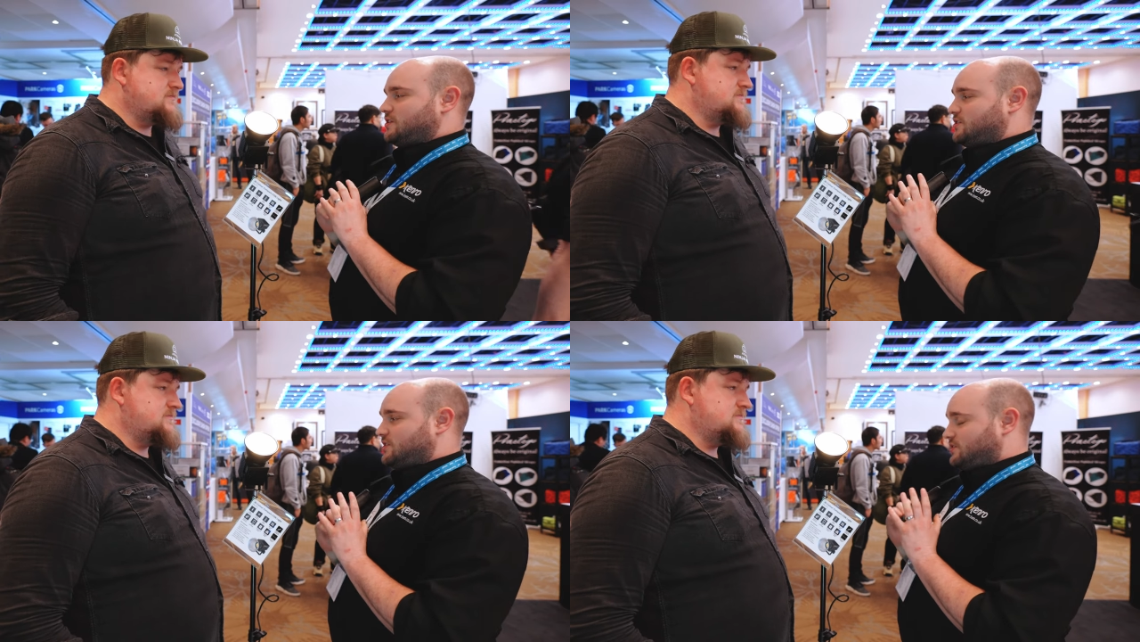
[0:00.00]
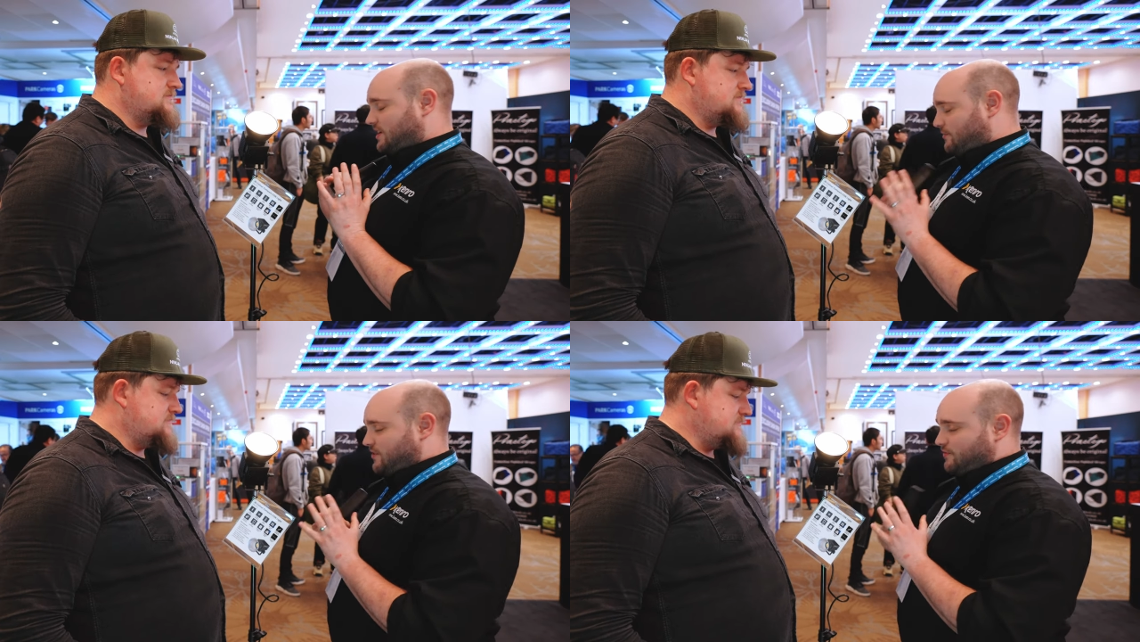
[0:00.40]

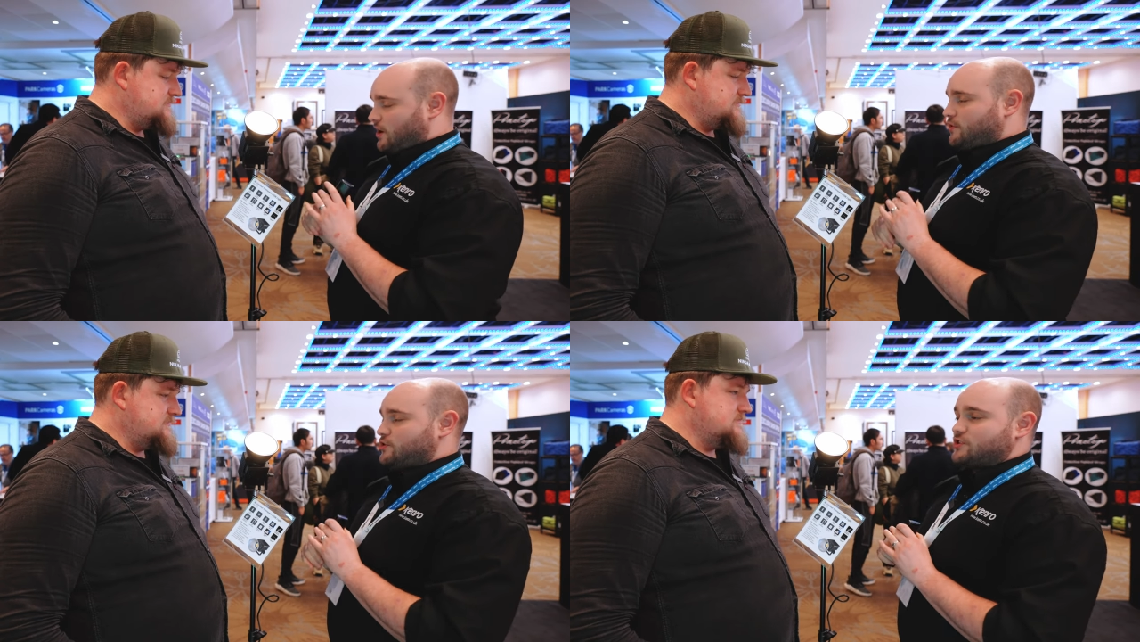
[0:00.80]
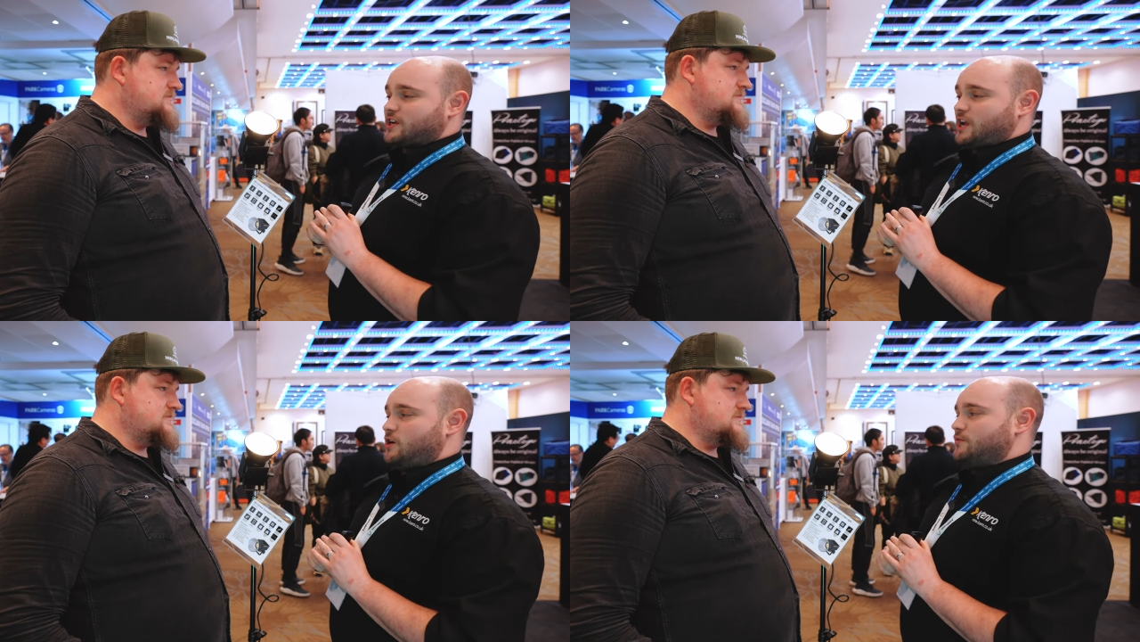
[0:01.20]
Speaker 1: 7500
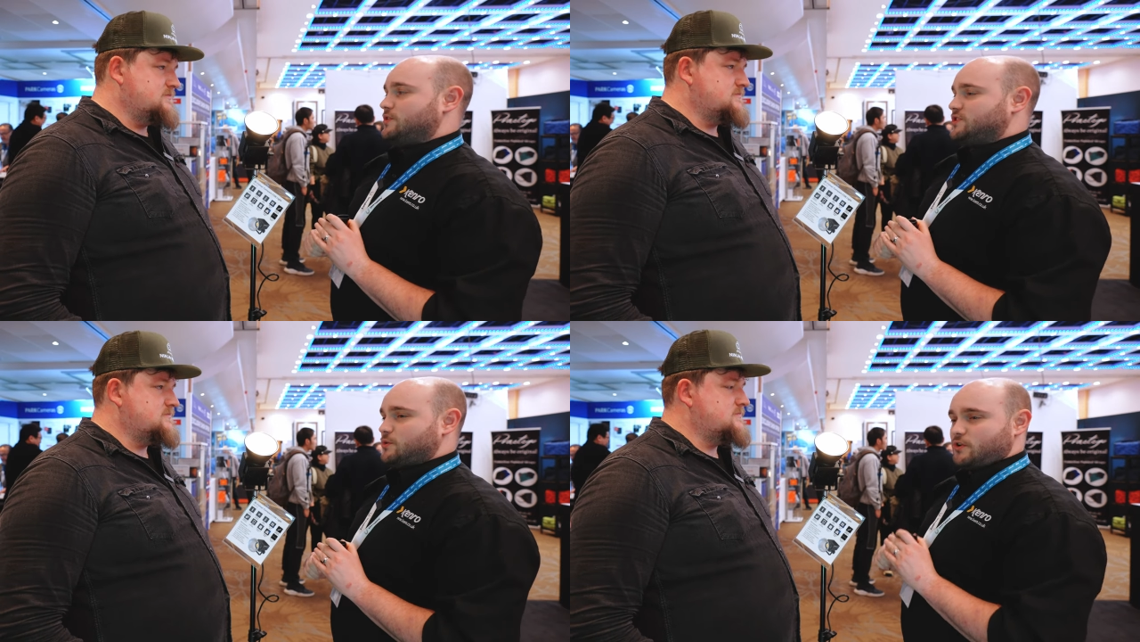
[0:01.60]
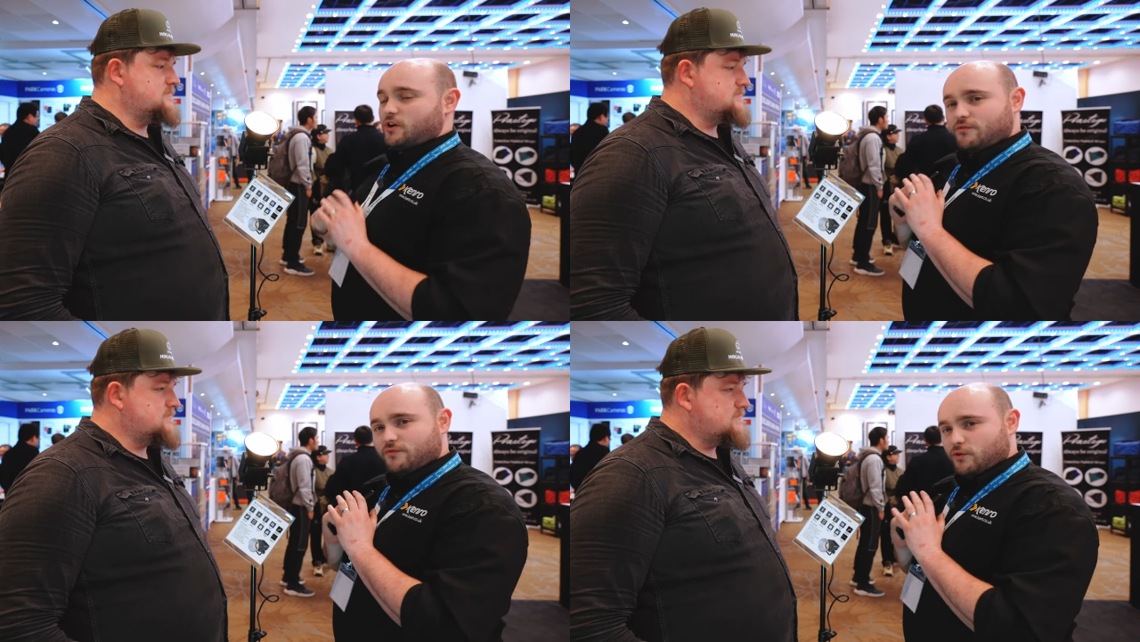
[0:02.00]
Kelvin, so we've got
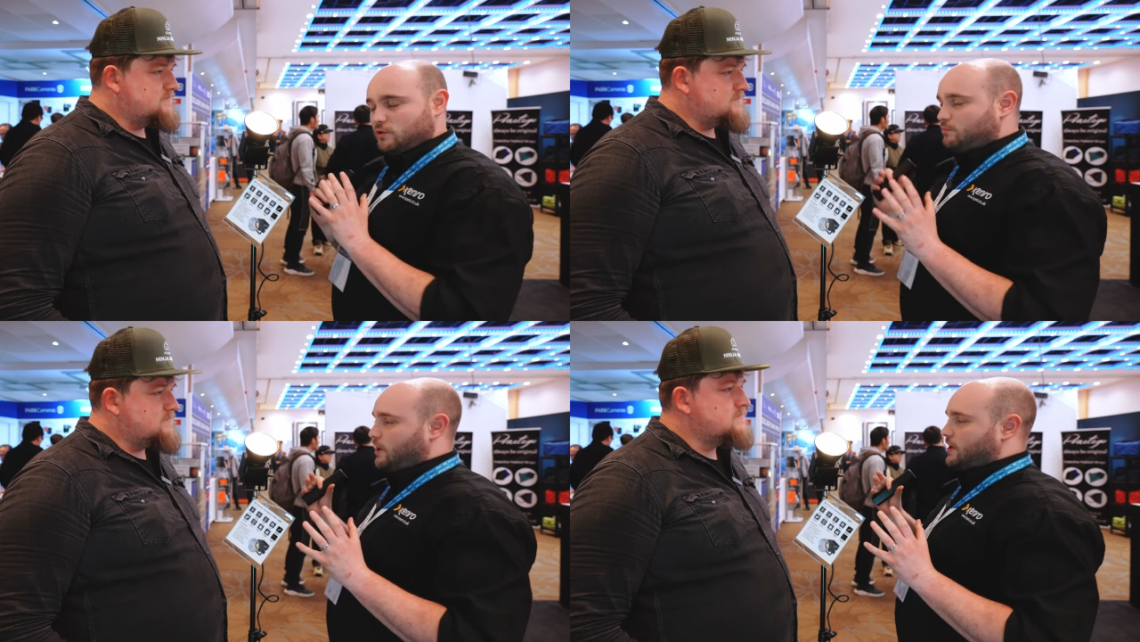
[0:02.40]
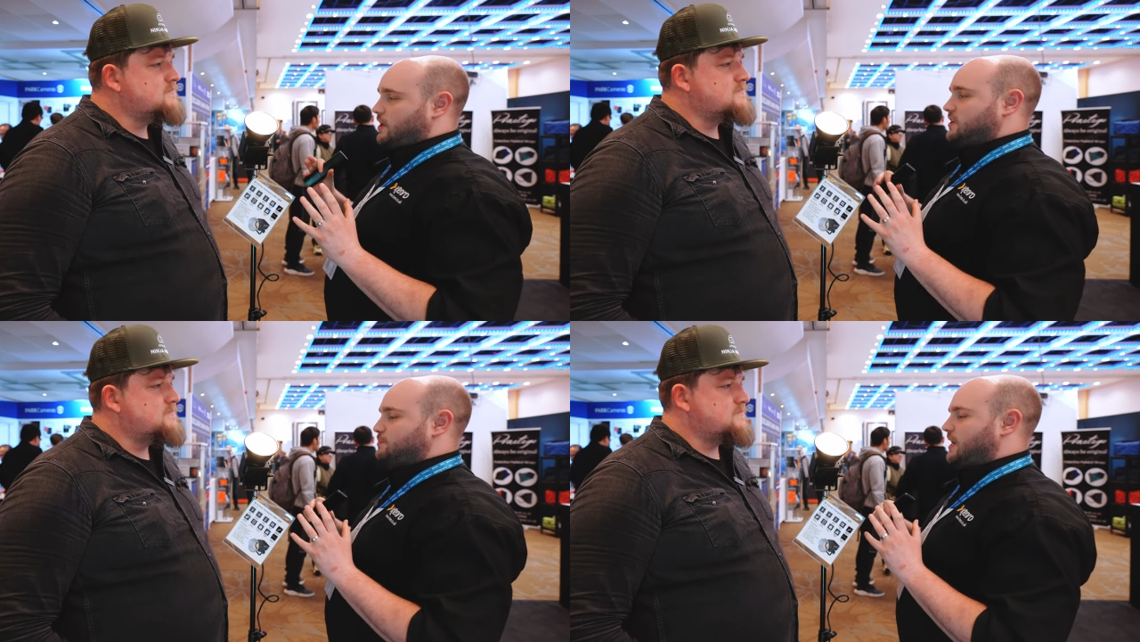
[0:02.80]
a full
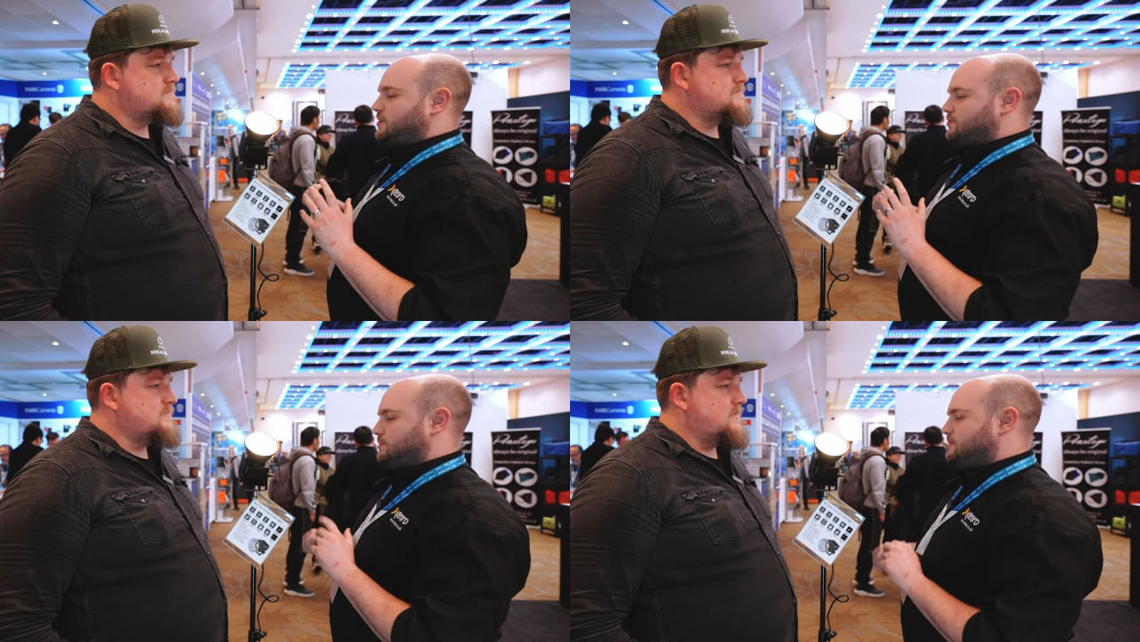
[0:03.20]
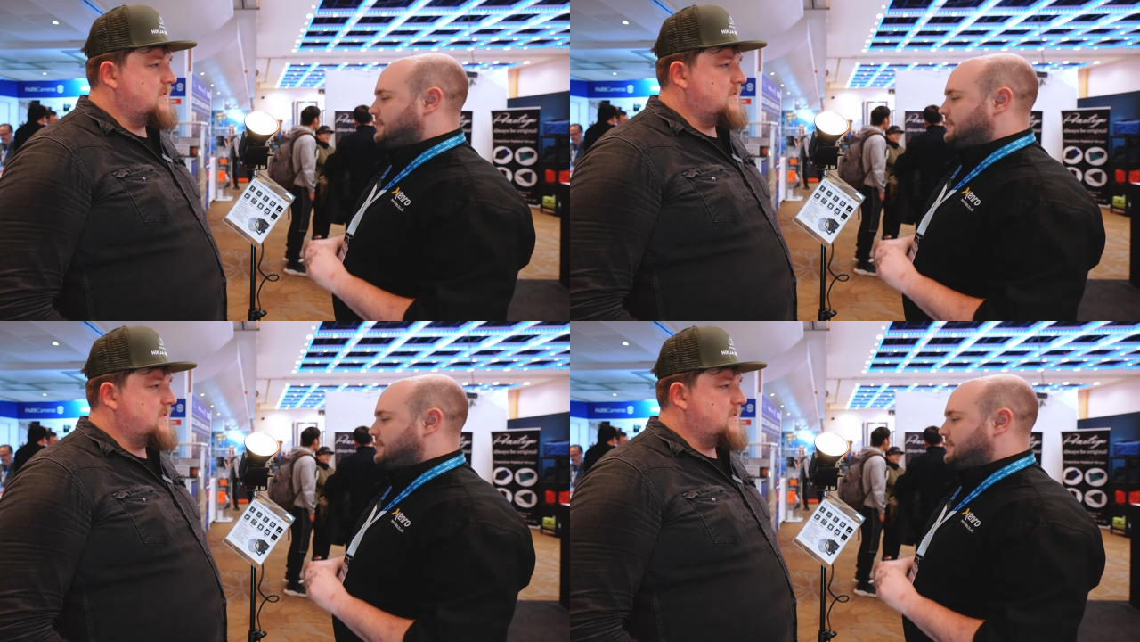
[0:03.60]
bicolor spectrum.